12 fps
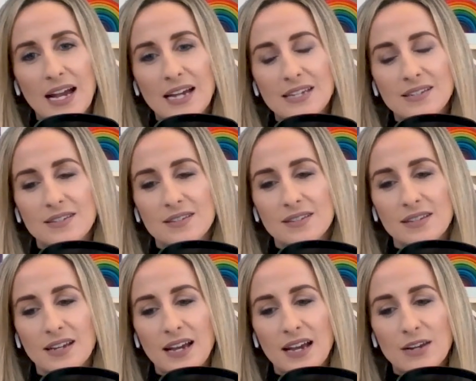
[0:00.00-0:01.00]
and
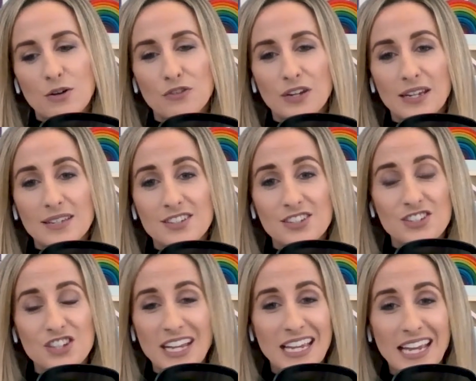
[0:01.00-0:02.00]
and often it's just
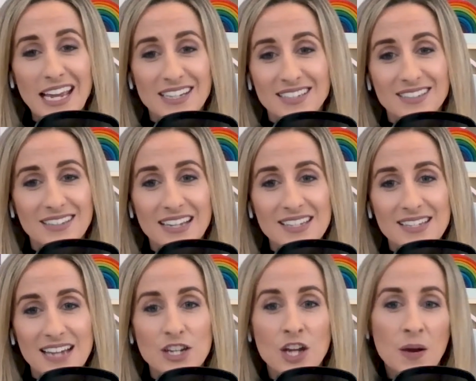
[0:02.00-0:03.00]
checking in isn't
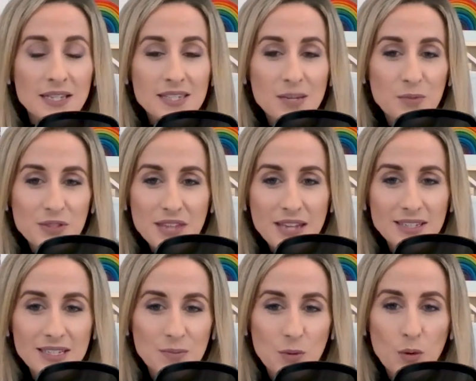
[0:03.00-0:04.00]
it and knowing someone's there
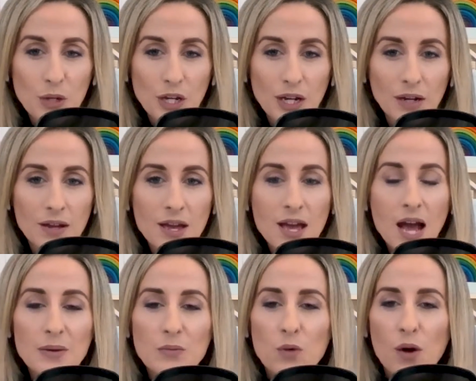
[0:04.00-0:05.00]
to support you
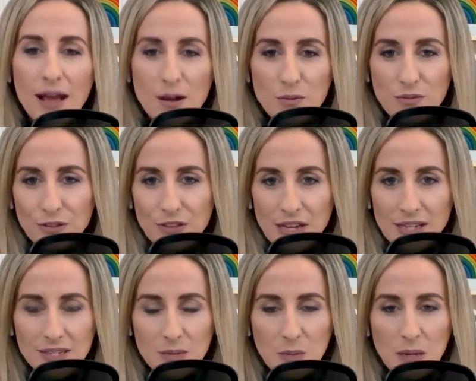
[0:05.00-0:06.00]
i mean what are helpful
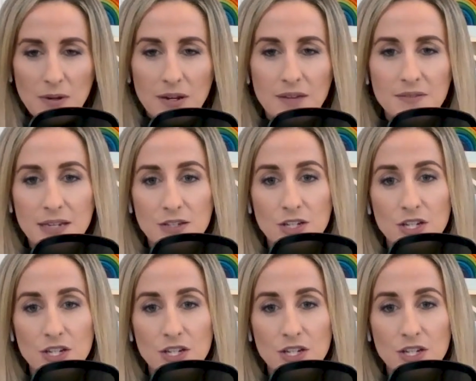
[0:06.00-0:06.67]
things that people have said